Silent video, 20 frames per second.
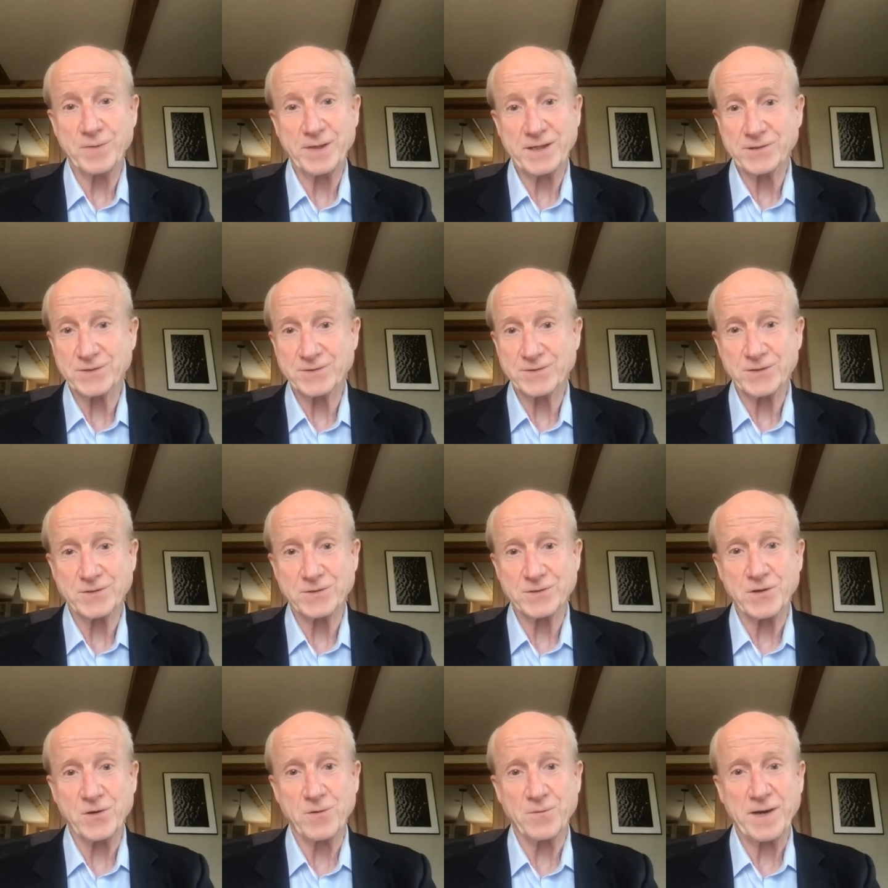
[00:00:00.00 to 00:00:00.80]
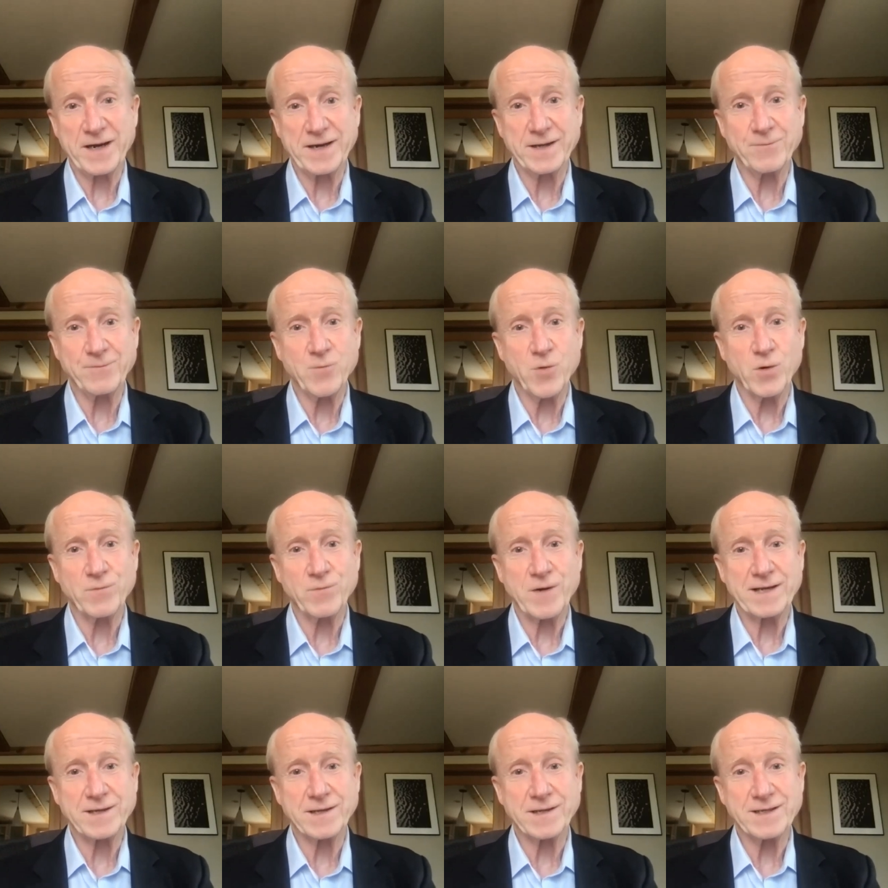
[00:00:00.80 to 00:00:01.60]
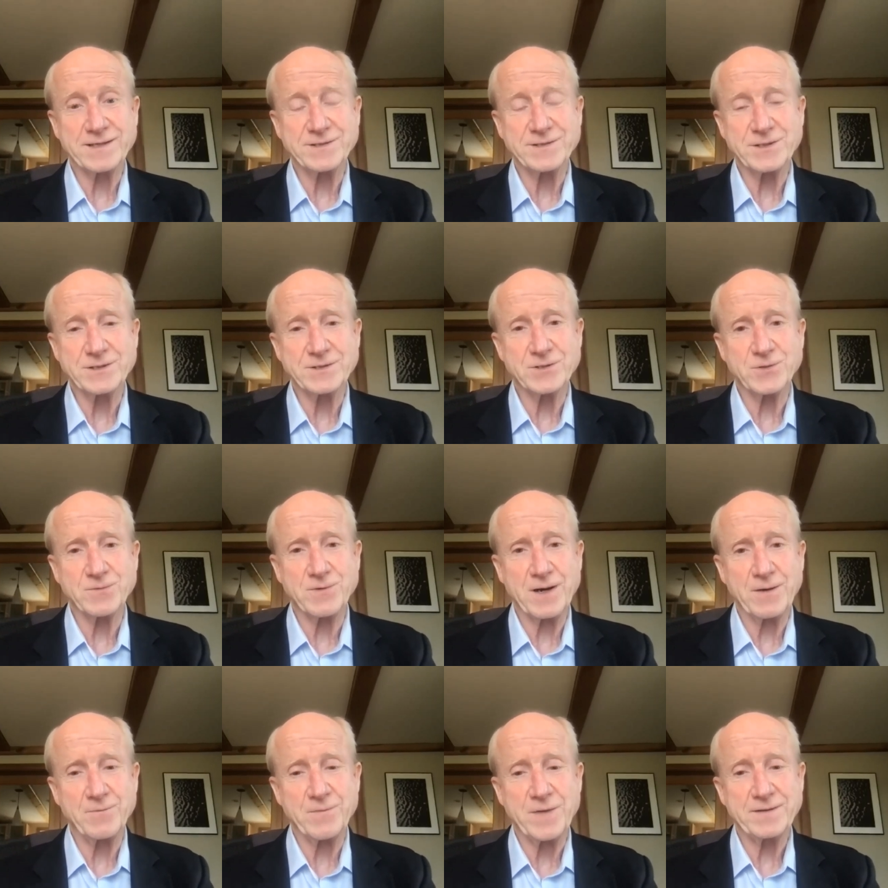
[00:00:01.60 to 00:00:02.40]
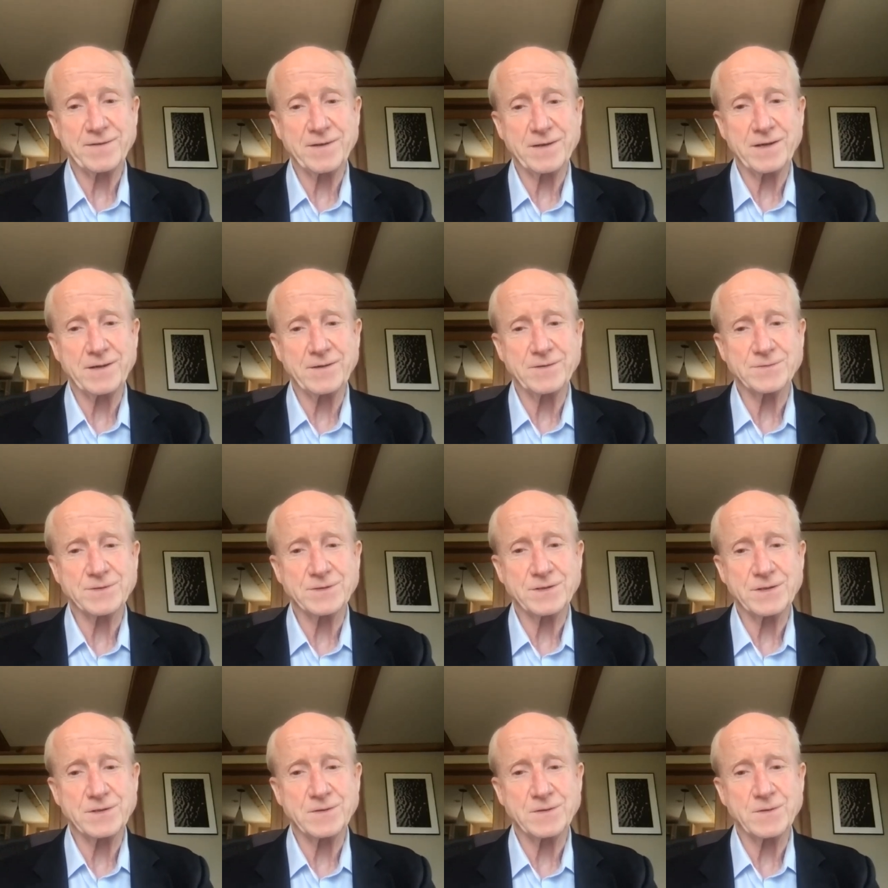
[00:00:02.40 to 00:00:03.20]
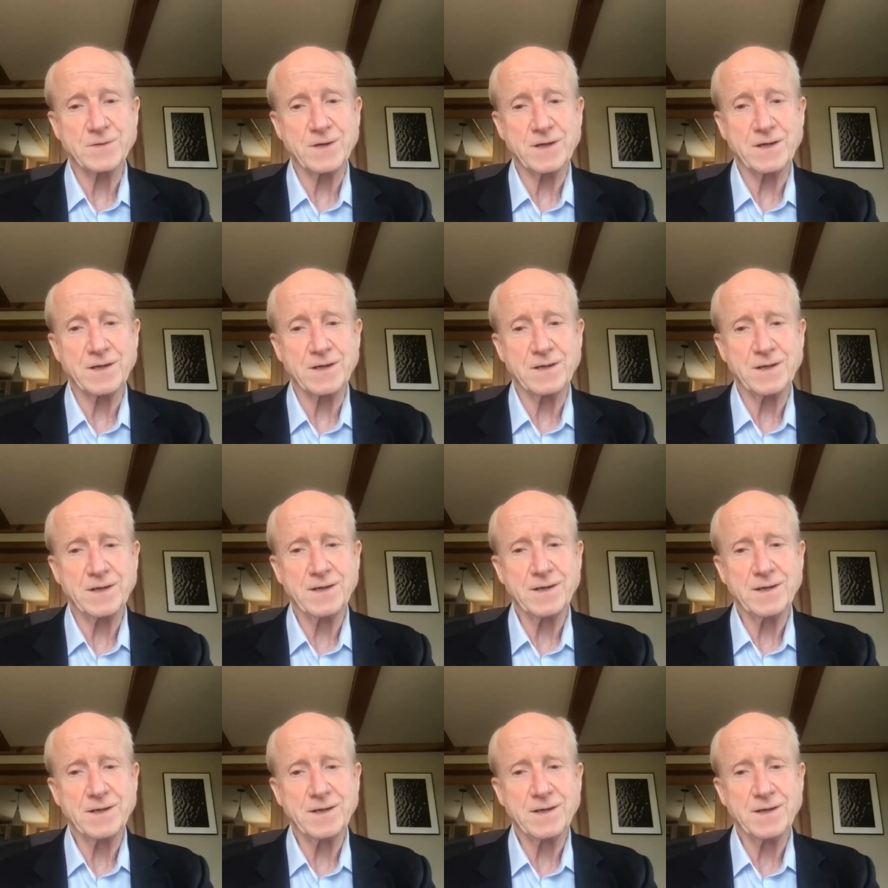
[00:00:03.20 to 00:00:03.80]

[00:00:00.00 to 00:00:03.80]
because there's so many more regulations around methadone. So,